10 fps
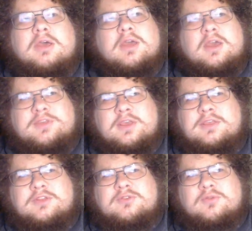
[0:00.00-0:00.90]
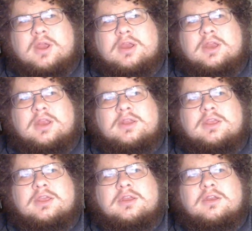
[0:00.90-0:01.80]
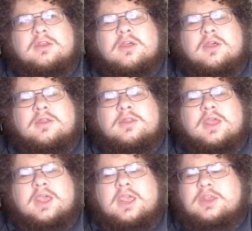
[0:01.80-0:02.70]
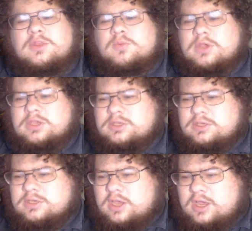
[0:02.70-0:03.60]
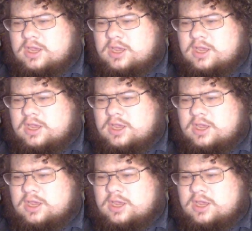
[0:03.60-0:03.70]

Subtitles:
I think that's right. And then on the 8th, we